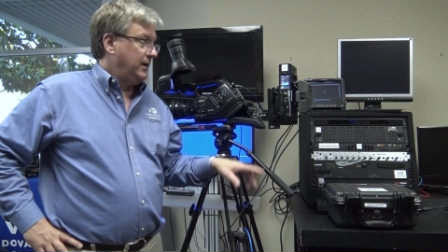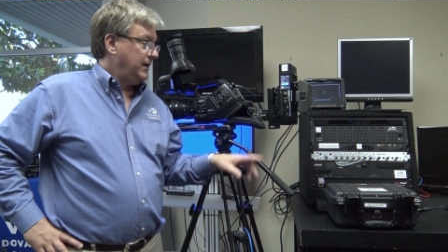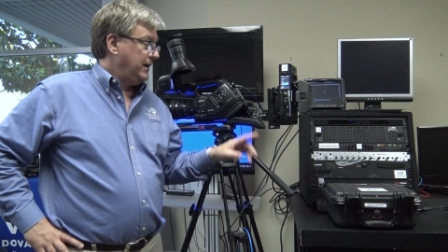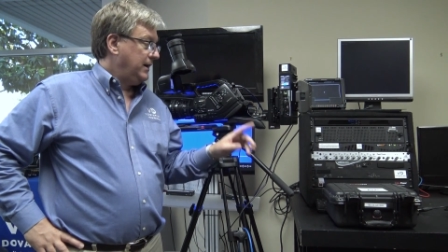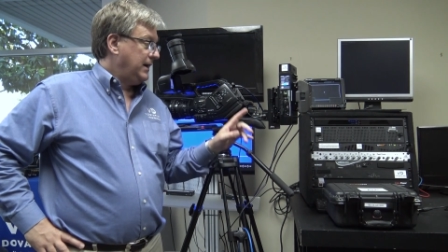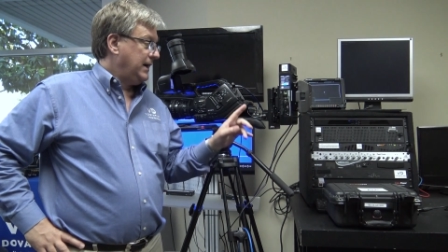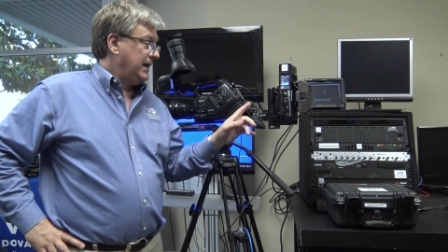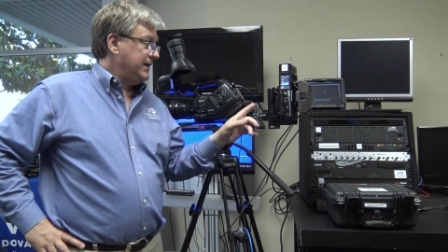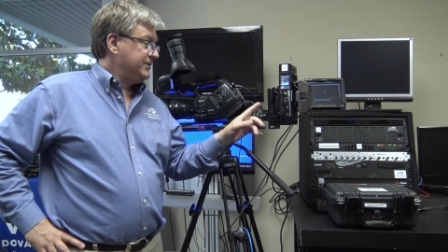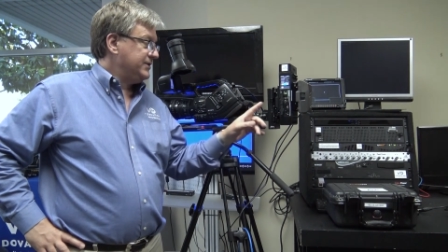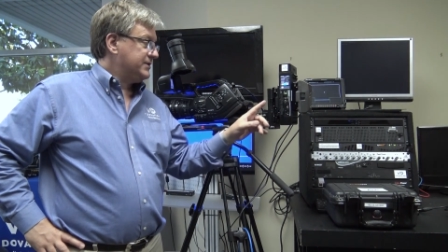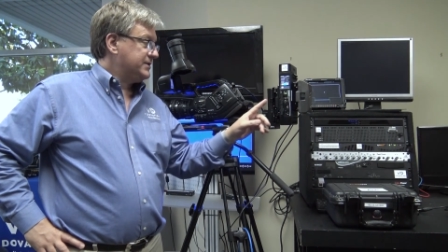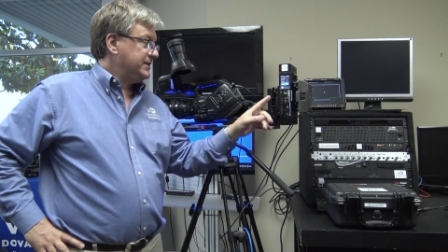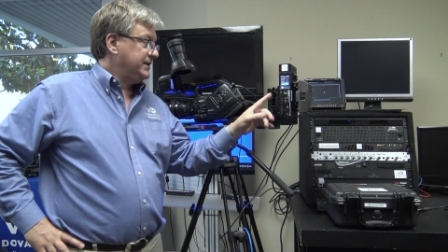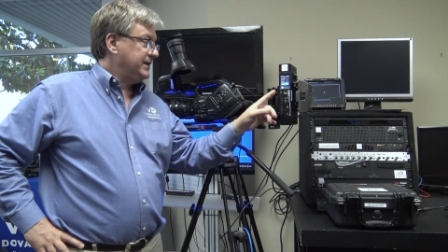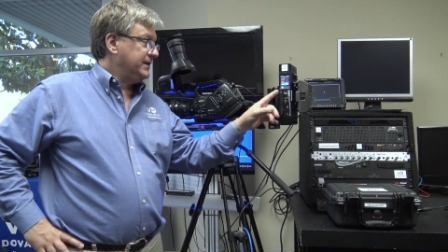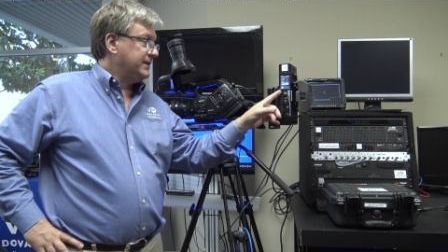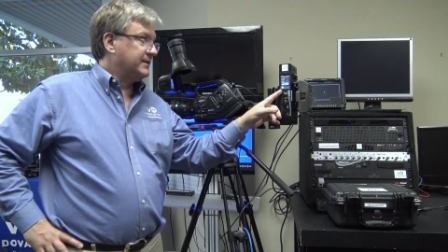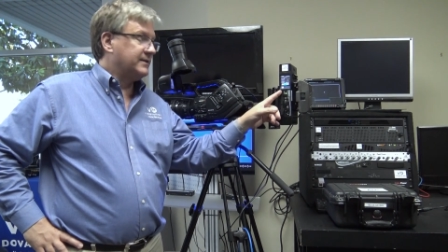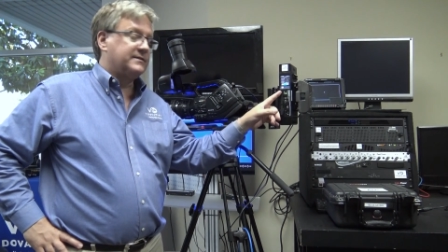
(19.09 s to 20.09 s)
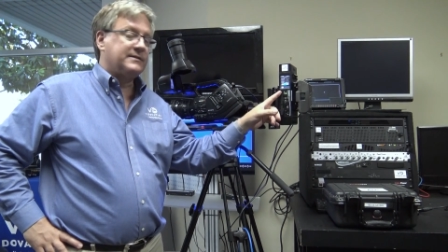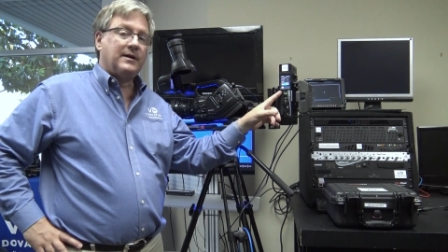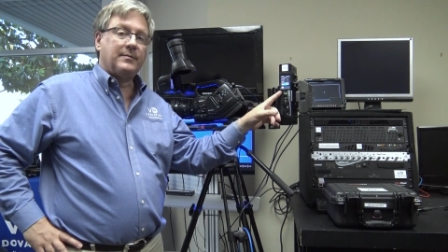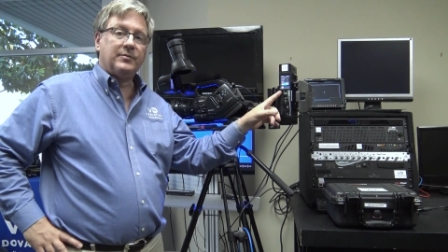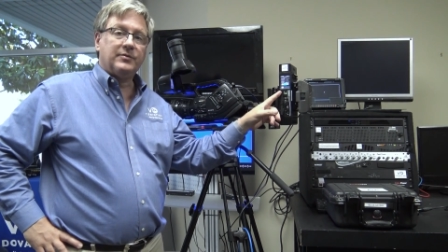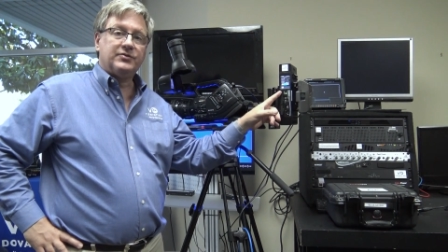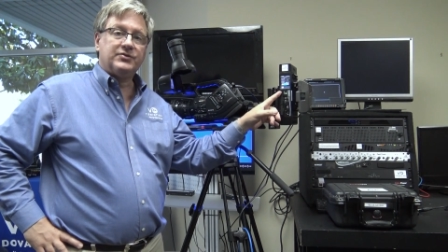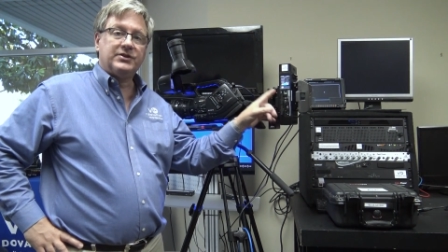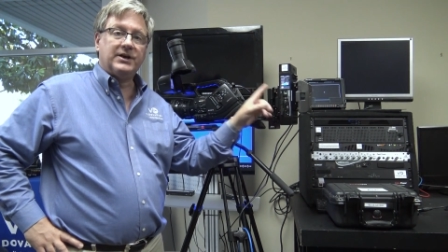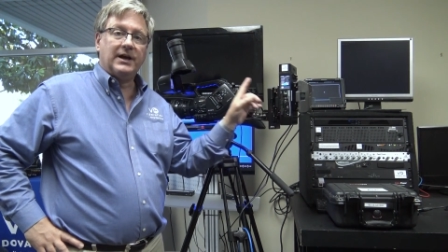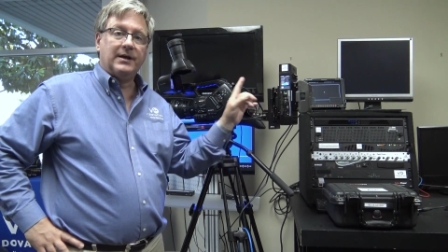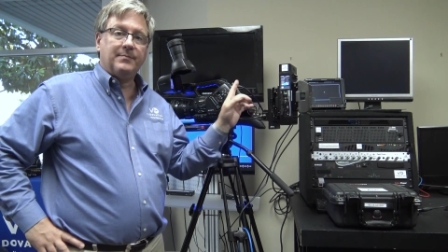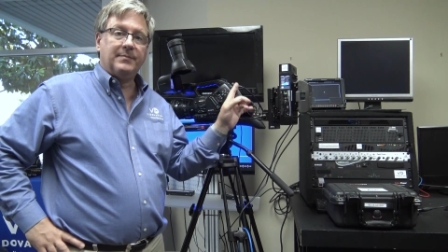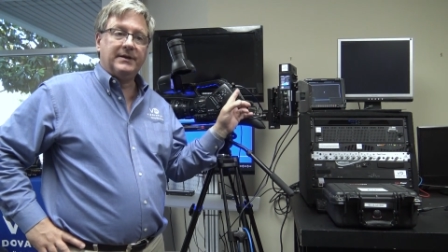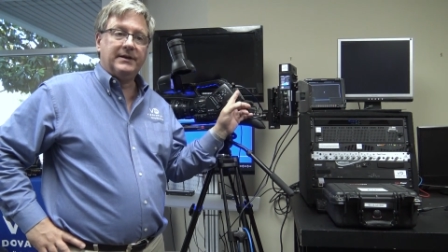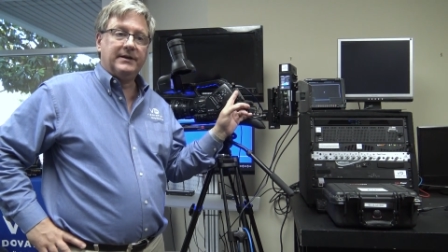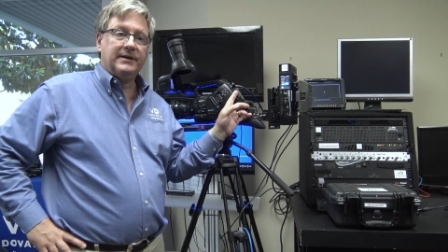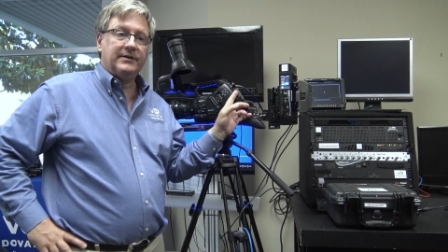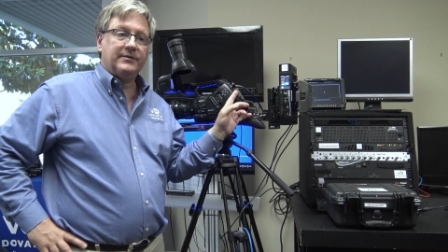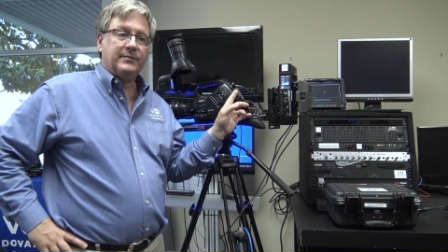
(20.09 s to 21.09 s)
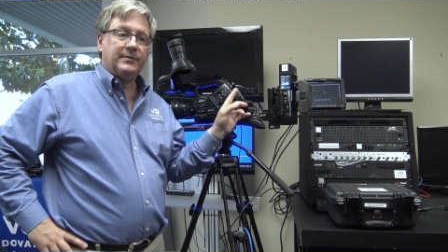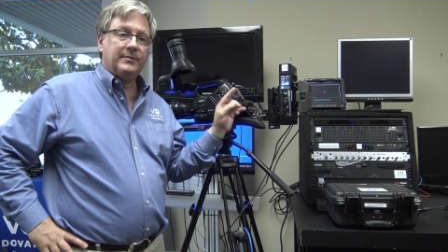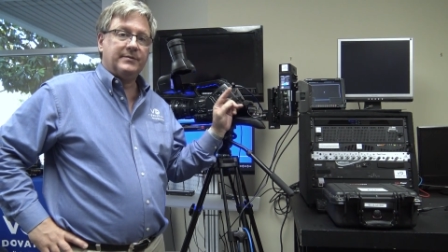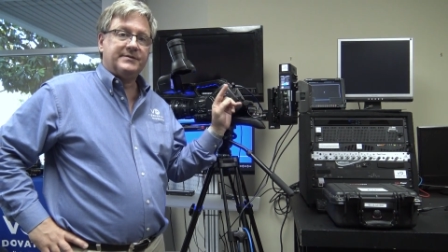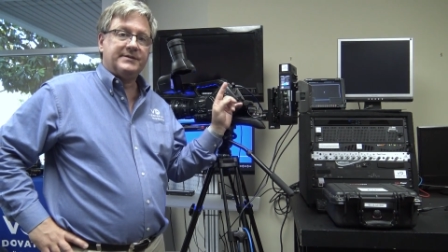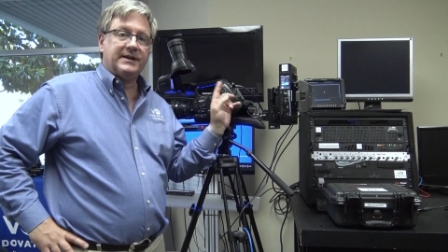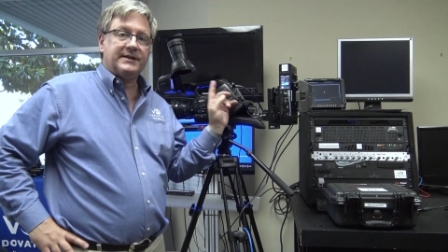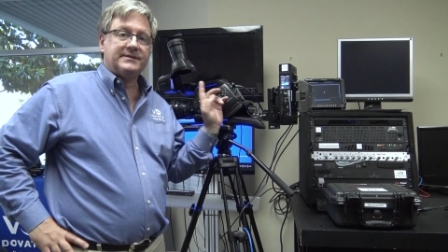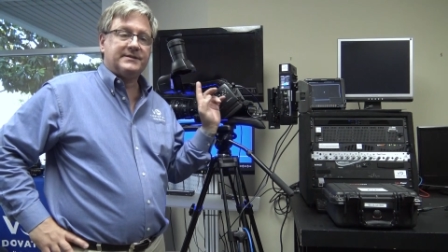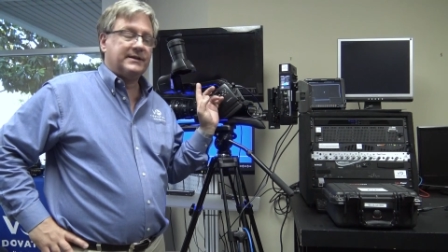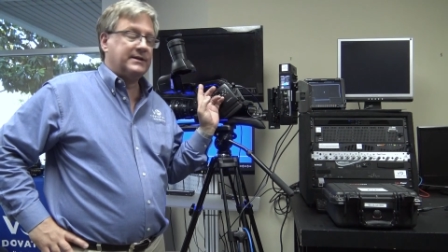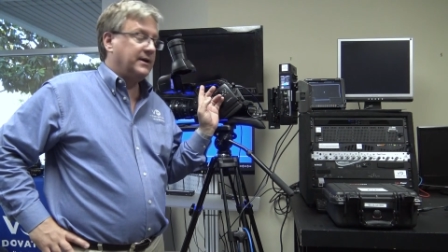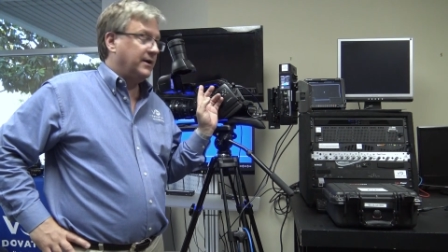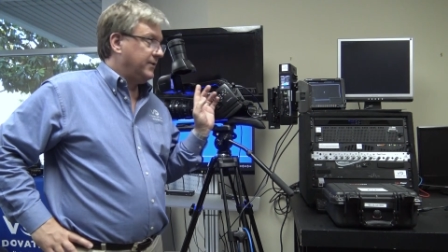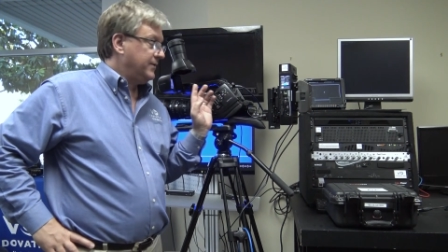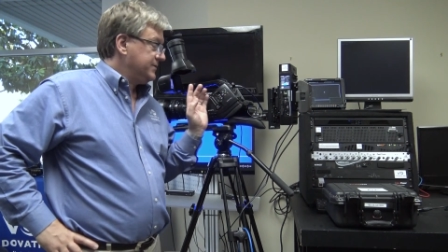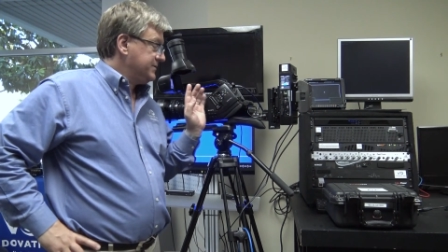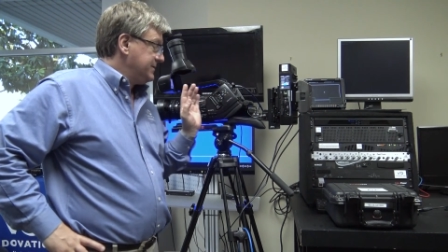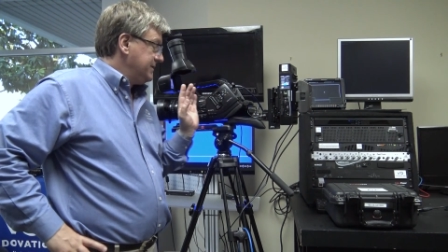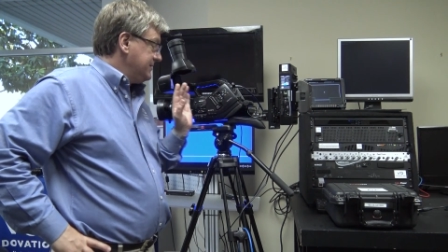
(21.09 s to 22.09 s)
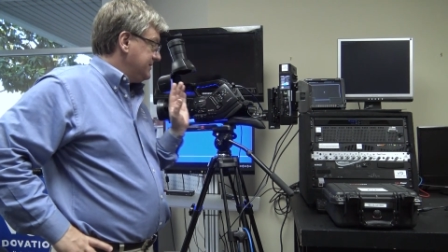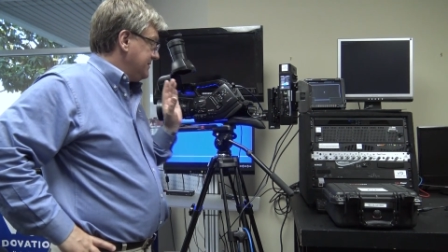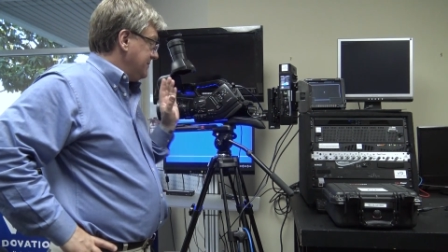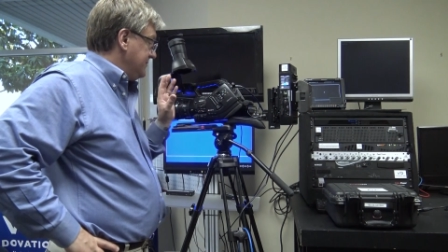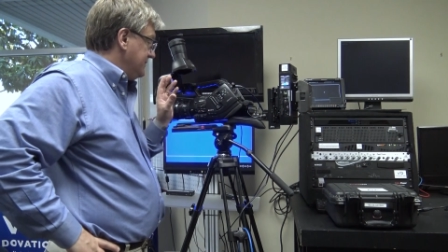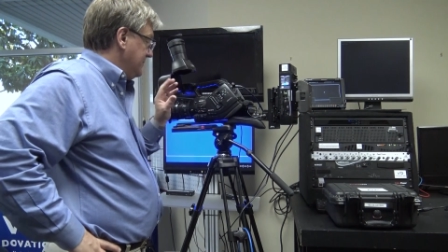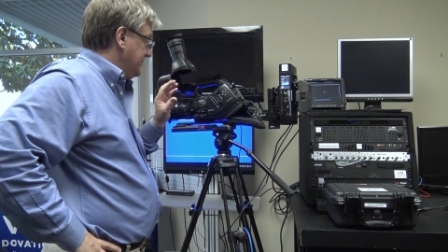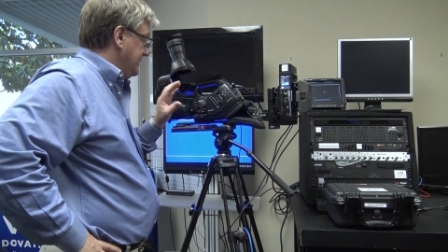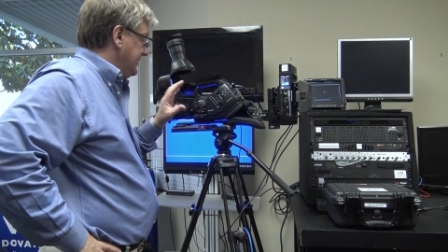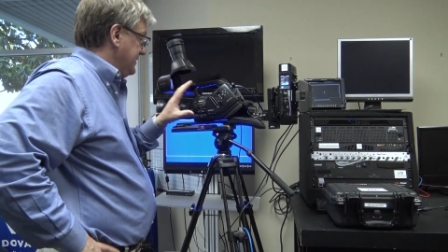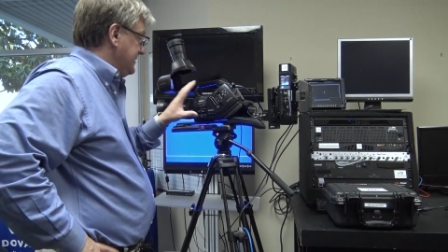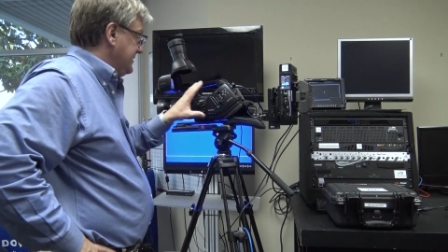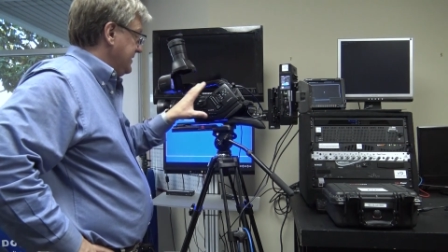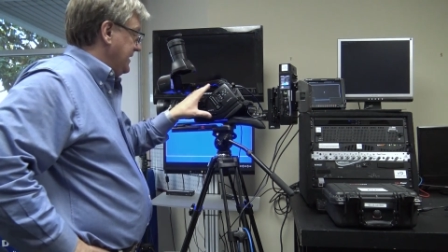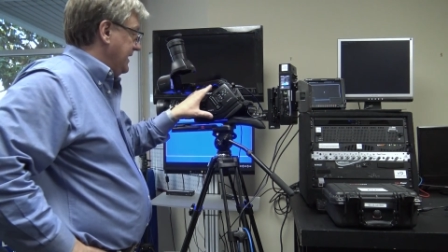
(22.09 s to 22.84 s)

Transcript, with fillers: Uh, I just needed to double check because we were testing other systems with this